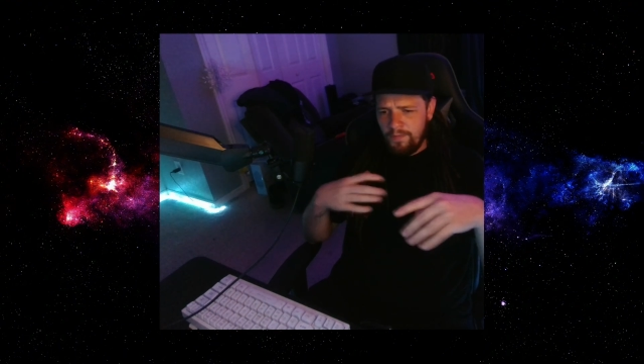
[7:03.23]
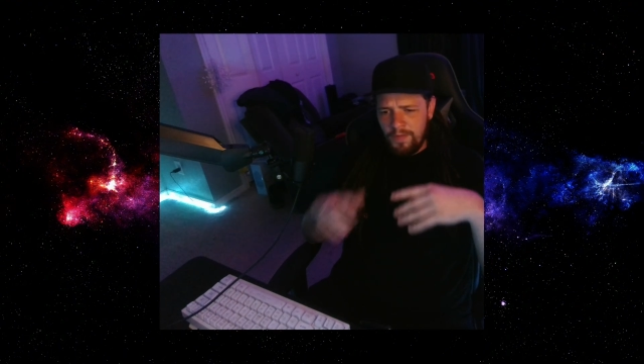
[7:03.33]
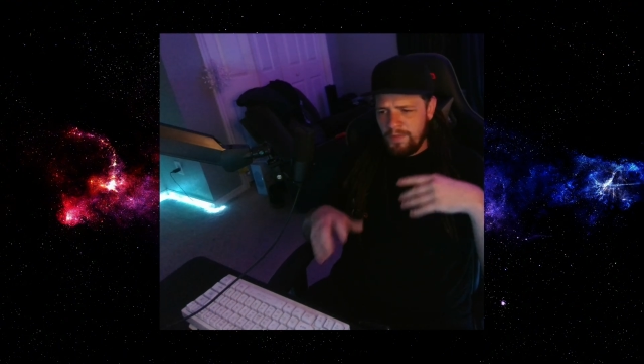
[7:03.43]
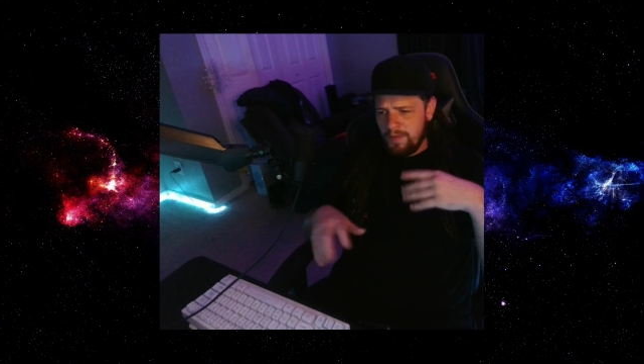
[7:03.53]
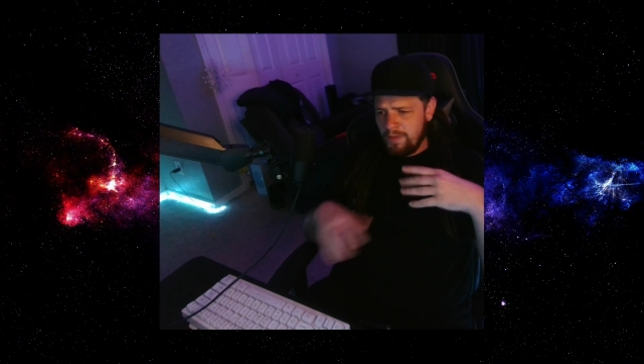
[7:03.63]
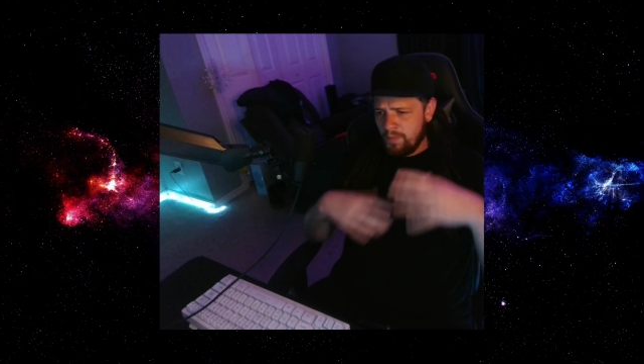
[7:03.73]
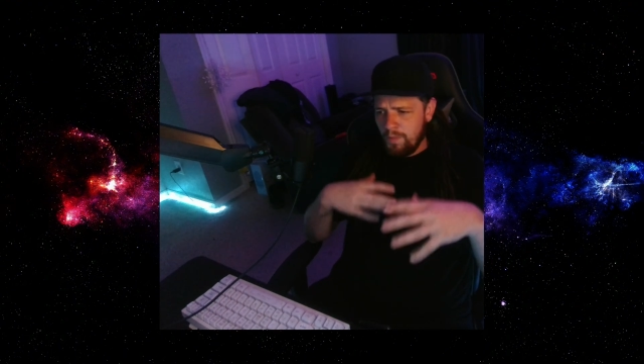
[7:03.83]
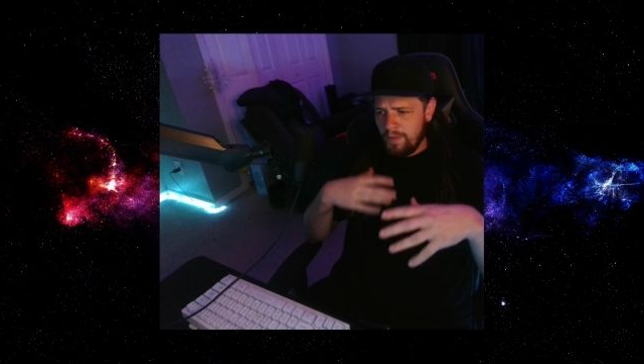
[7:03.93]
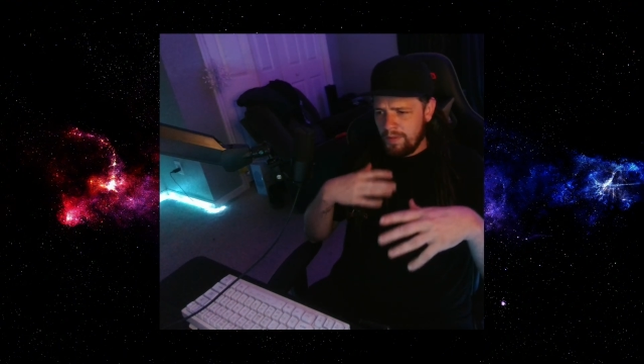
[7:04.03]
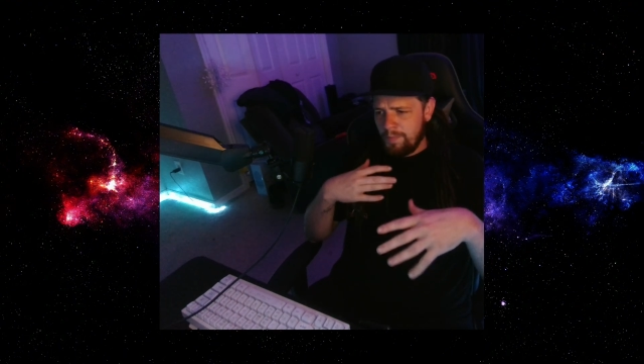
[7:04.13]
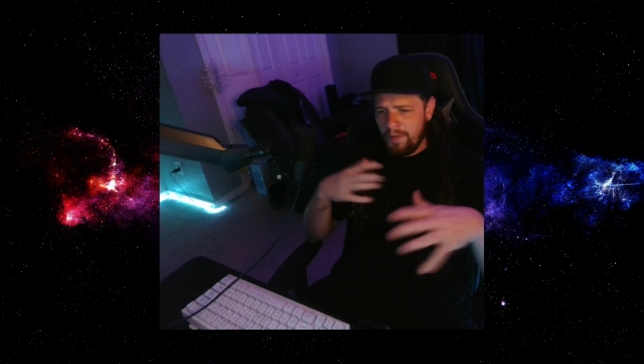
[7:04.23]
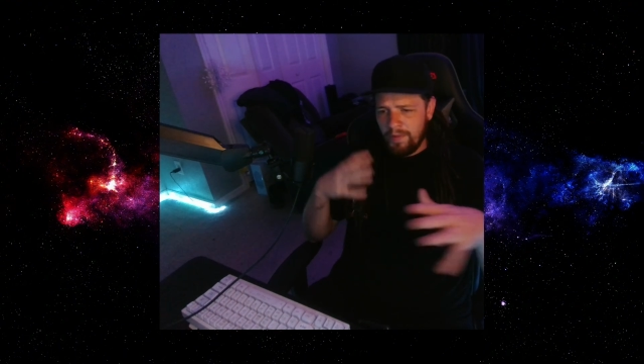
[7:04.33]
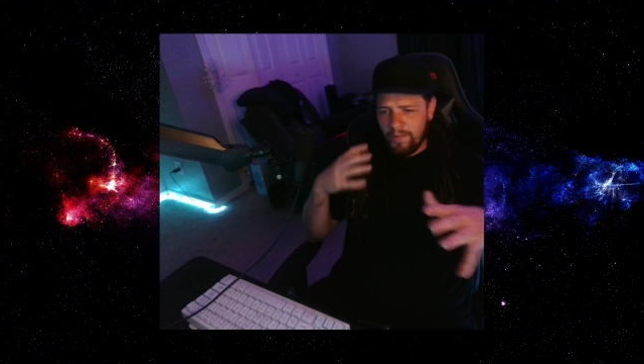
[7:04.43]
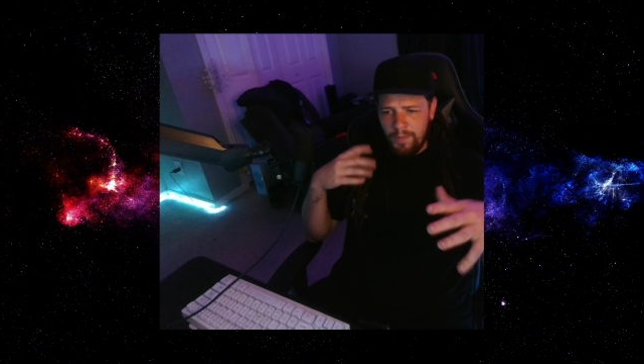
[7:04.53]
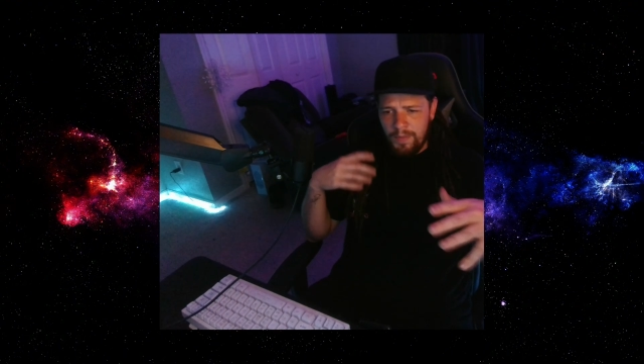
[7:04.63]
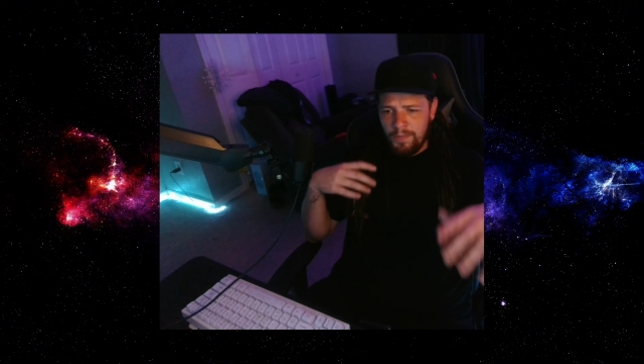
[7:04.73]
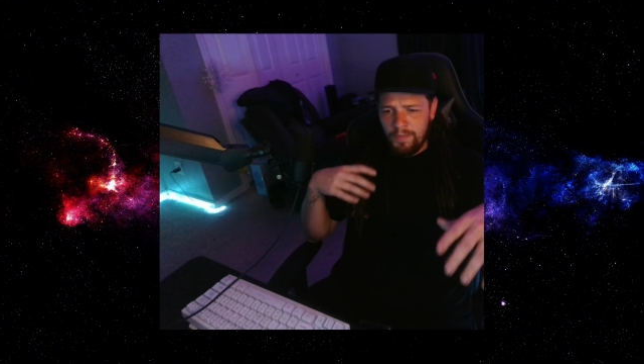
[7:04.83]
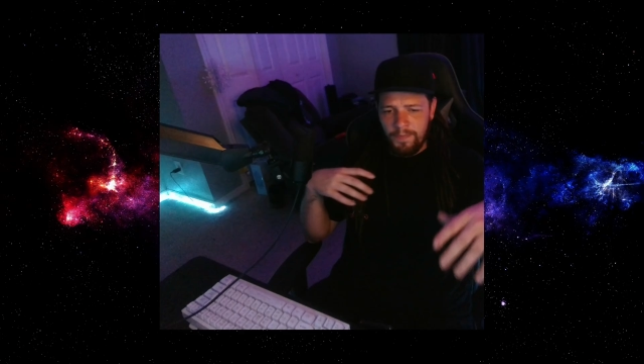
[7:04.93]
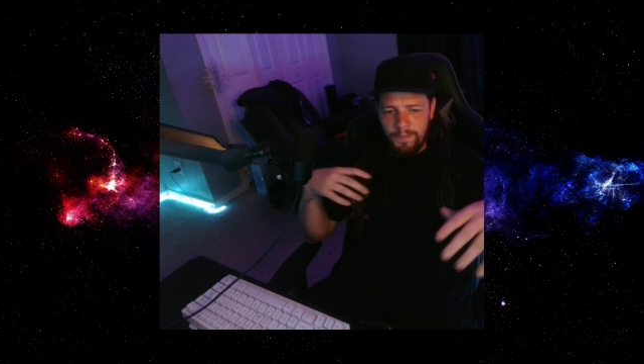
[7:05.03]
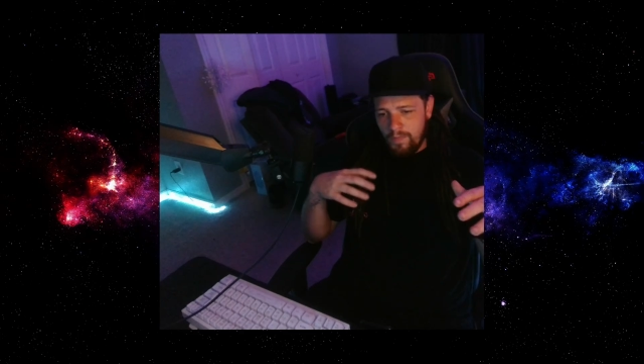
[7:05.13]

15, 20 plus people.